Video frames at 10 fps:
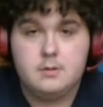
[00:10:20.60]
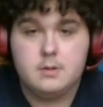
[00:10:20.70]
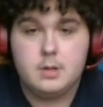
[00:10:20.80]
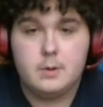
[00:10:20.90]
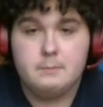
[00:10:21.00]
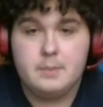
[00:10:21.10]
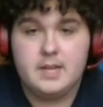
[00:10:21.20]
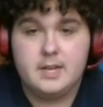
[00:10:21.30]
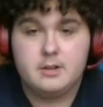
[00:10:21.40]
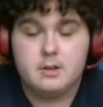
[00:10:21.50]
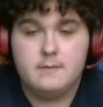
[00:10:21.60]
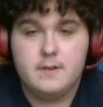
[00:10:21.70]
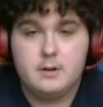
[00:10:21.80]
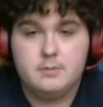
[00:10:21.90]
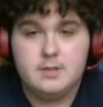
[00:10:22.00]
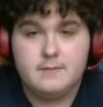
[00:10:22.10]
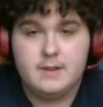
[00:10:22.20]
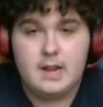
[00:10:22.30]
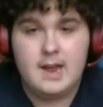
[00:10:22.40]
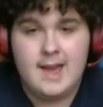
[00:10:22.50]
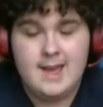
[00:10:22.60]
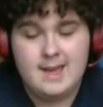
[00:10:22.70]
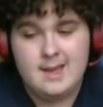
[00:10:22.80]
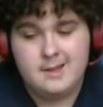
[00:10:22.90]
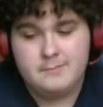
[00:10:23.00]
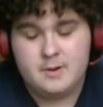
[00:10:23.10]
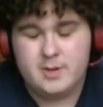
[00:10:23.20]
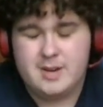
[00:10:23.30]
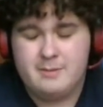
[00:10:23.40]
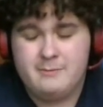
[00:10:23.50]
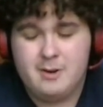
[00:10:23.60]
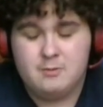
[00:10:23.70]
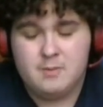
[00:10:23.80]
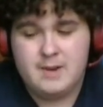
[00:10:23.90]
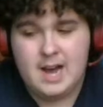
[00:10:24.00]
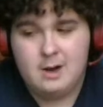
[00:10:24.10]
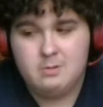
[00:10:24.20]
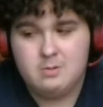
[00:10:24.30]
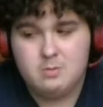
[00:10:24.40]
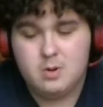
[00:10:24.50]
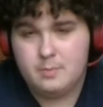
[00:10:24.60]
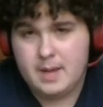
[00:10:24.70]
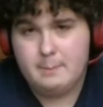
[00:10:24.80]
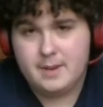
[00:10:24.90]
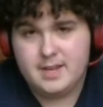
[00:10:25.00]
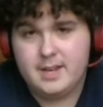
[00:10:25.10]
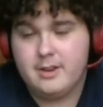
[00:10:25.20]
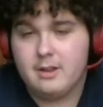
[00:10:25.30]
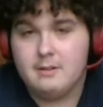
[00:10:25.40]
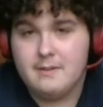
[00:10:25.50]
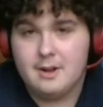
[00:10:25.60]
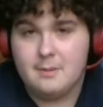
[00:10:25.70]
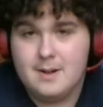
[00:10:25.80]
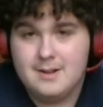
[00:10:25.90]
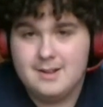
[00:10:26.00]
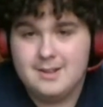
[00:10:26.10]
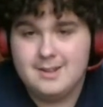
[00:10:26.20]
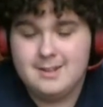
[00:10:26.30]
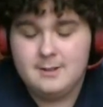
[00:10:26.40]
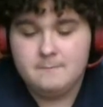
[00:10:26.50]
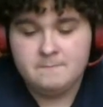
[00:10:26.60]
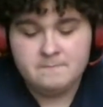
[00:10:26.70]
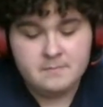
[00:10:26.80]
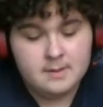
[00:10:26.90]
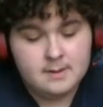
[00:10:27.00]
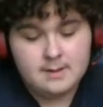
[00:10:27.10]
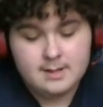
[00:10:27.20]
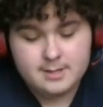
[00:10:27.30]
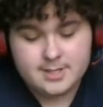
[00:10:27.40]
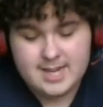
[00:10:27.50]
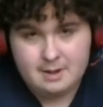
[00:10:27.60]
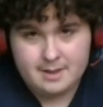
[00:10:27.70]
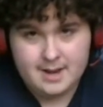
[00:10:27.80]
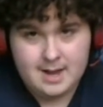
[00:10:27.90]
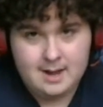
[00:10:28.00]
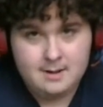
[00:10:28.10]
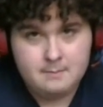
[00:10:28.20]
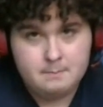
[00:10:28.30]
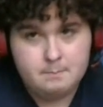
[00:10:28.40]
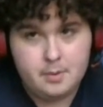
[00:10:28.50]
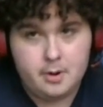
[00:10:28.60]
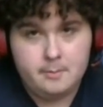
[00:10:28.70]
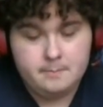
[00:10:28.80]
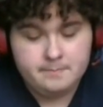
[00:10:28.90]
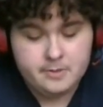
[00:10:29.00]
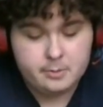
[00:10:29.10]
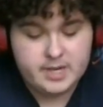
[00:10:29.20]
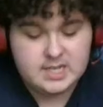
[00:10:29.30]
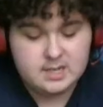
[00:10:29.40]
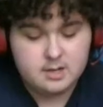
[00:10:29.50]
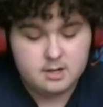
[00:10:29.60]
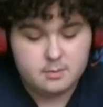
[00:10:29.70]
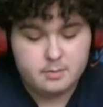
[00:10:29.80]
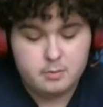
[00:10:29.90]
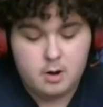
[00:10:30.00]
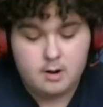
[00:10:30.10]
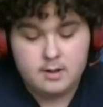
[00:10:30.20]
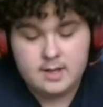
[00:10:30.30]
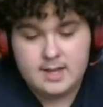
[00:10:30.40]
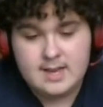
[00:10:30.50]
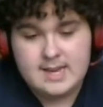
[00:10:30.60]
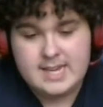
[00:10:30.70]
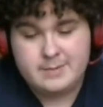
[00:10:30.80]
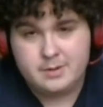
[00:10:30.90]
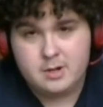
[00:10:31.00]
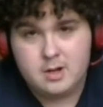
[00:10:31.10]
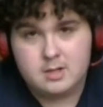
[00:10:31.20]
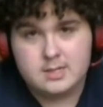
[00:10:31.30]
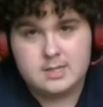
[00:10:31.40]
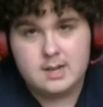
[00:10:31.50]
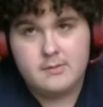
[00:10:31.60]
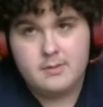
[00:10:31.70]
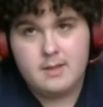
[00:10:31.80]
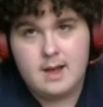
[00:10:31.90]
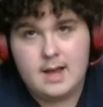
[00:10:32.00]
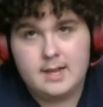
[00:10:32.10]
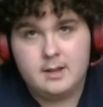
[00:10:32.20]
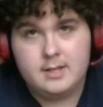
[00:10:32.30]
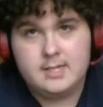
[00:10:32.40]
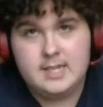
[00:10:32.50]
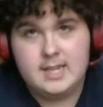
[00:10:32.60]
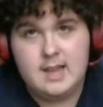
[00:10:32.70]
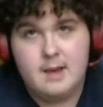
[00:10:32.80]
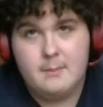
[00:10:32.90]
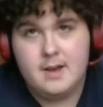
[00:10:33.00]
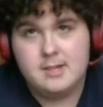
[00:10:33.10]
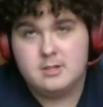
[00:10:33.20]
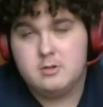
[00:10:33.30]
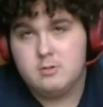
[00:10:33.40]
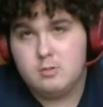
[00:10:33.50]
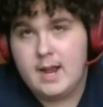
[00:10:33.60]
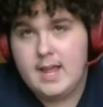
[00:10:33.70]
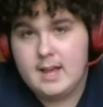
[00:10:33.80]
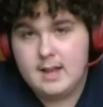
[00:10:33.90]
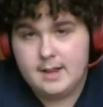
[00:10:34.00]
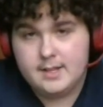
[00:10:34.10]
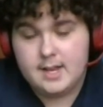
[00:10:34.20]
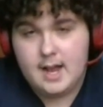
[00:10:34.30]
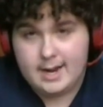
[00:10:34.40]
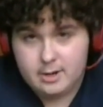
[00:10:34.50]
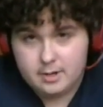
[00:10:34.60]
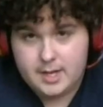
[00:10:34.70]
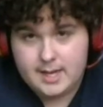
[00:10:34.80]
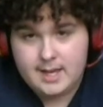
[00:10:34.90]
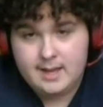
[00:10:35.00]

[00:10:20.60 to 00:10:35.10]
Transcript: doing billion-dollar films. I feel like pretty much every film from now will be a billion-dollar film. It's just how they are. But the reason they're not number one is because I only see them as great and as iconic